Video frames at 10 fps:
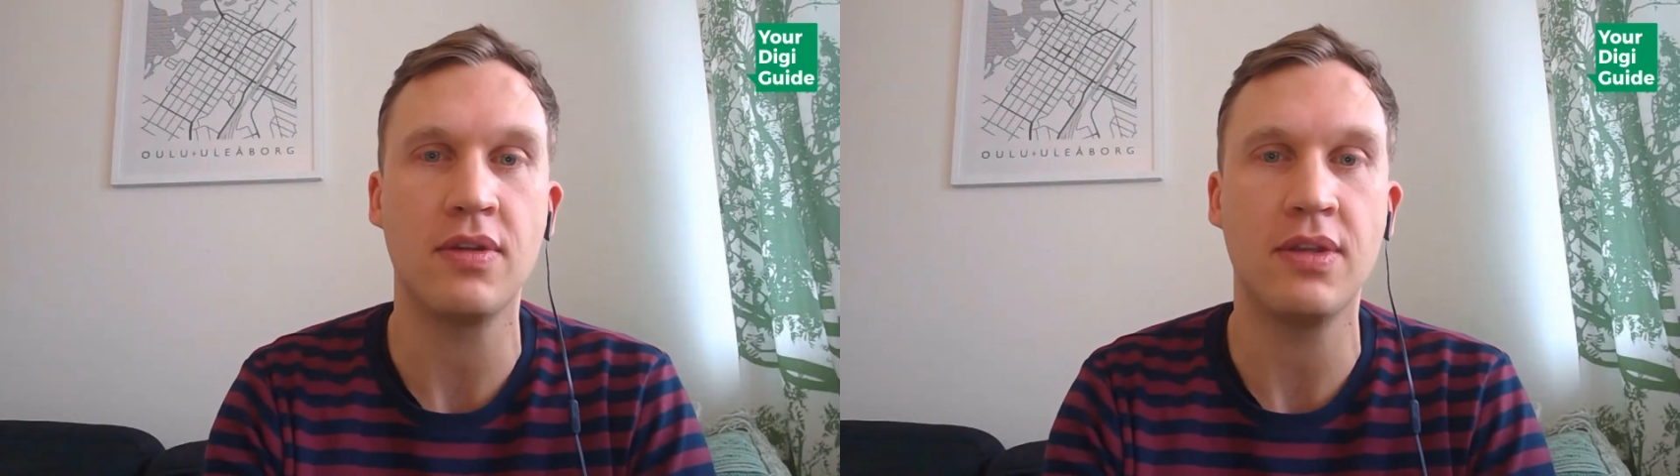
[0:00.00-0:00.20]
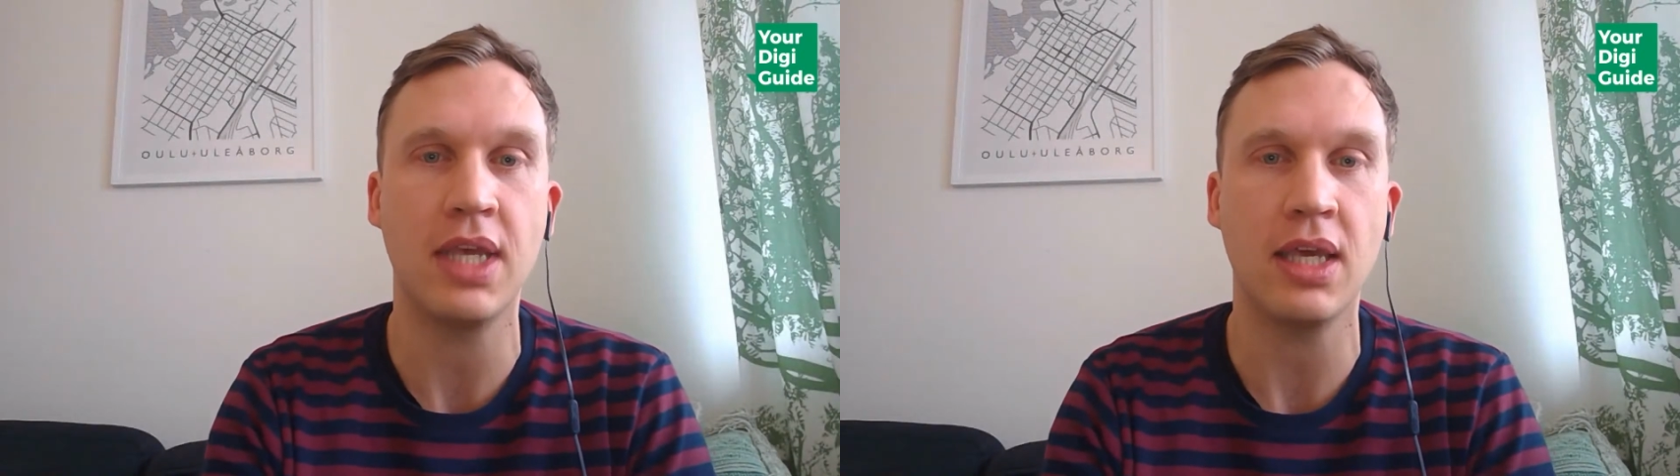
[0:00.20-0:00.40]

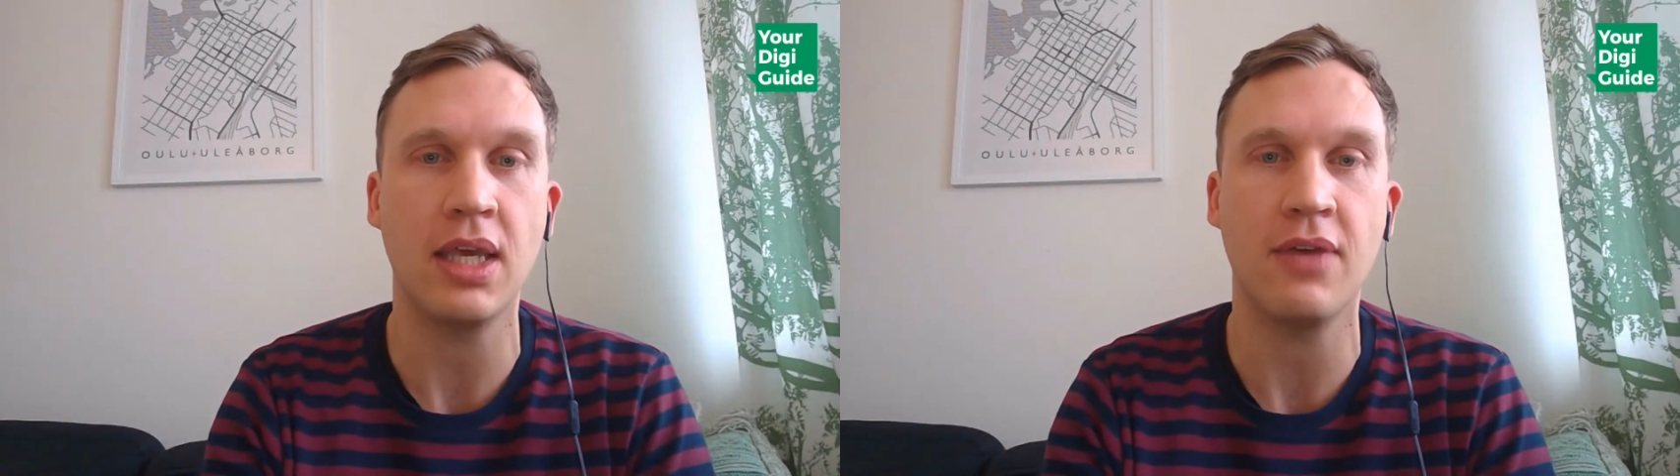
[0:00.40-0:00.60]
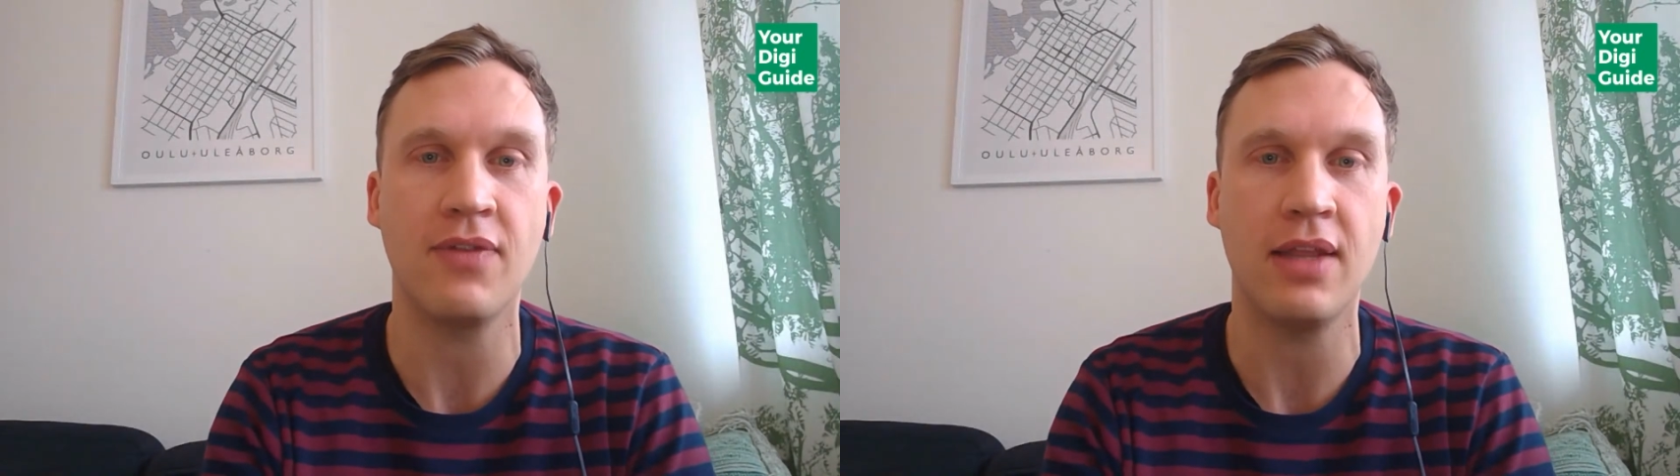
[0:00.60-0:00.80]
Digi
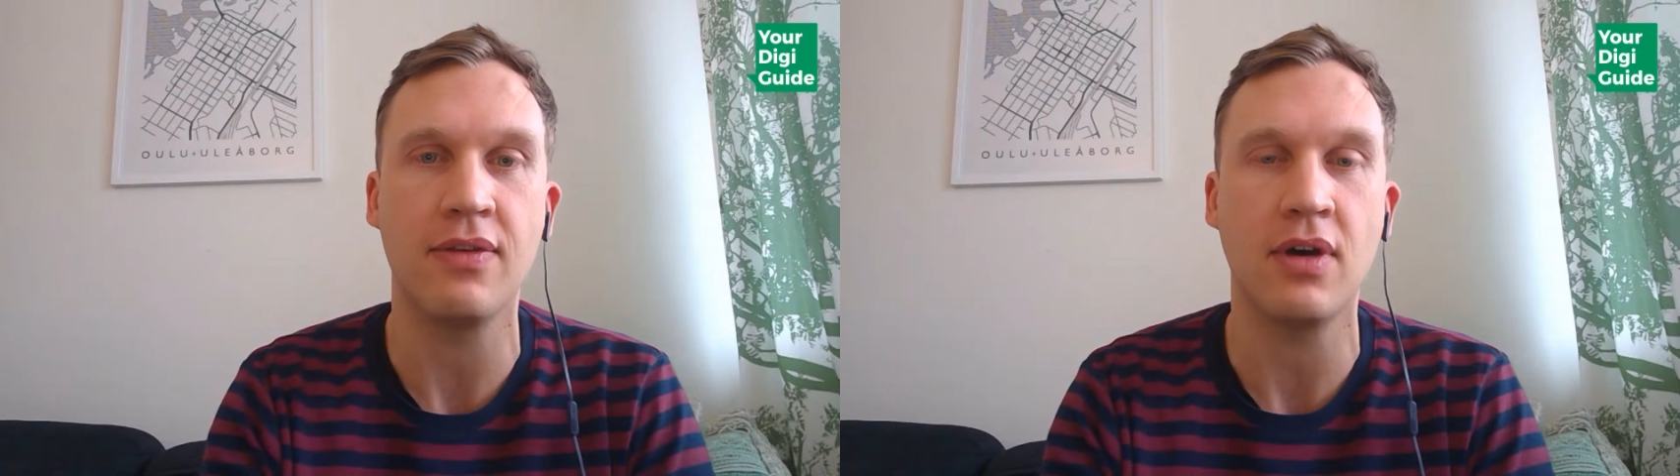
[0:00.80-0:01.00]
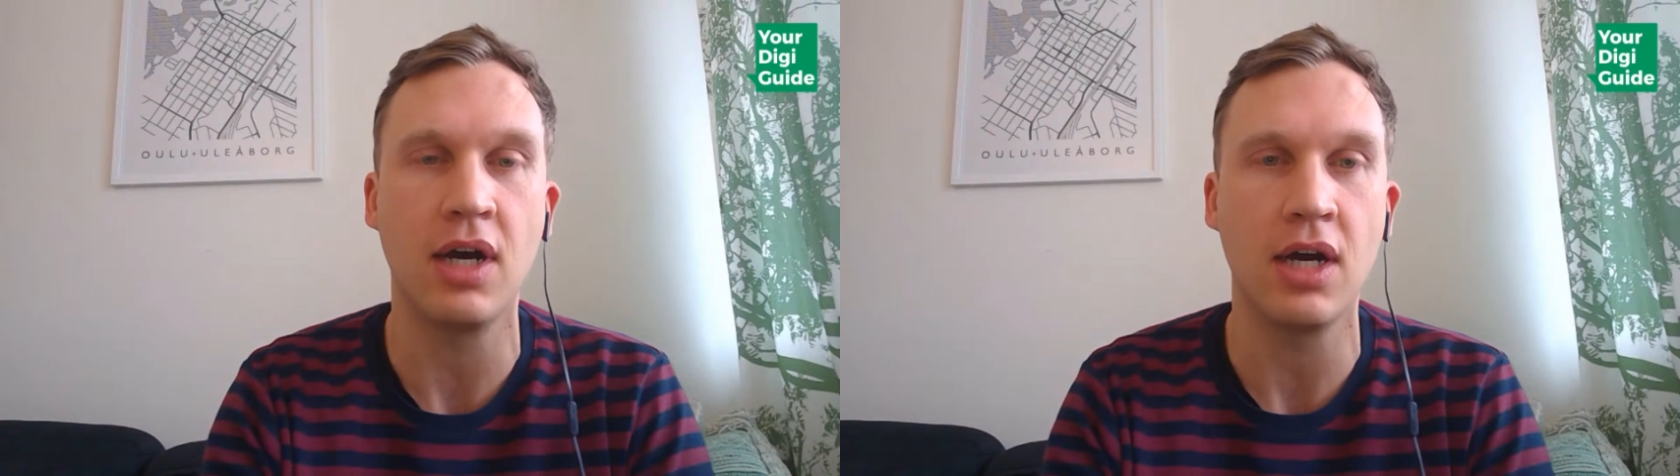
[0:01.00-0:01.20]
events
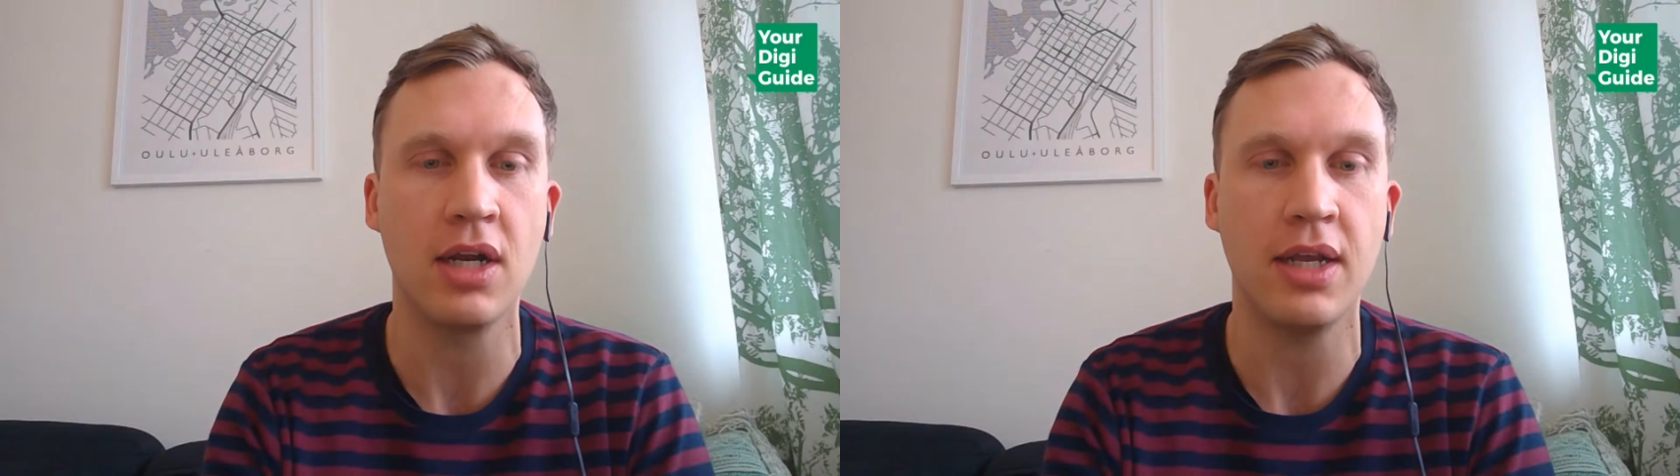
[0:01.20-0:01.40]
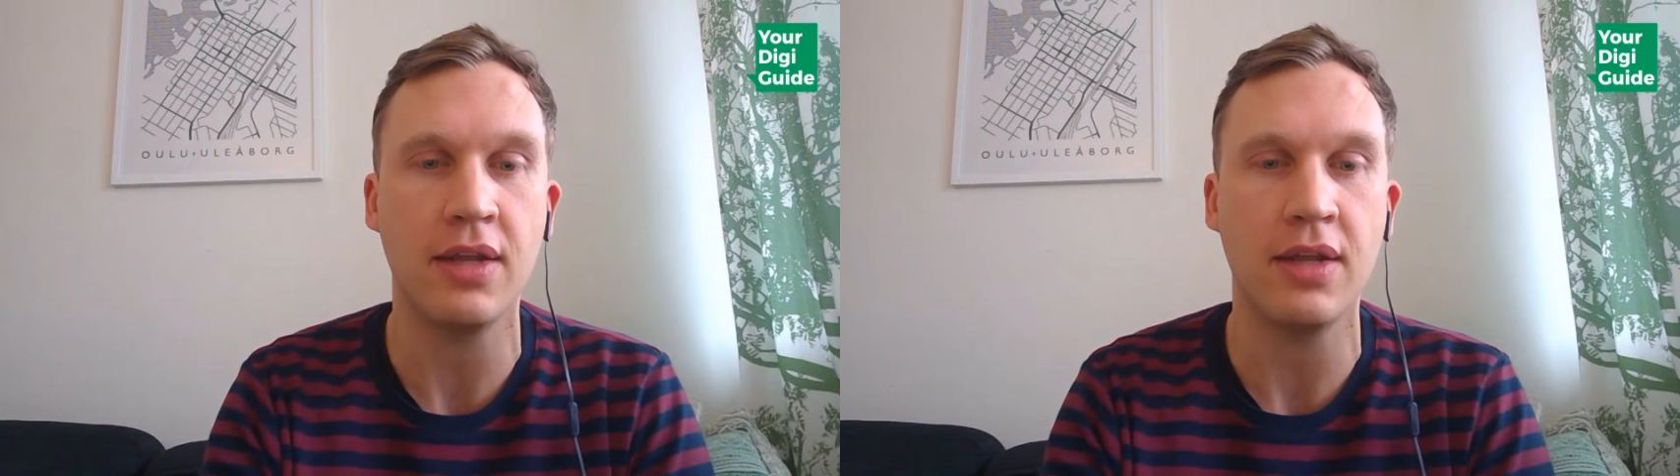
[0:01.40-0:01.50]
are.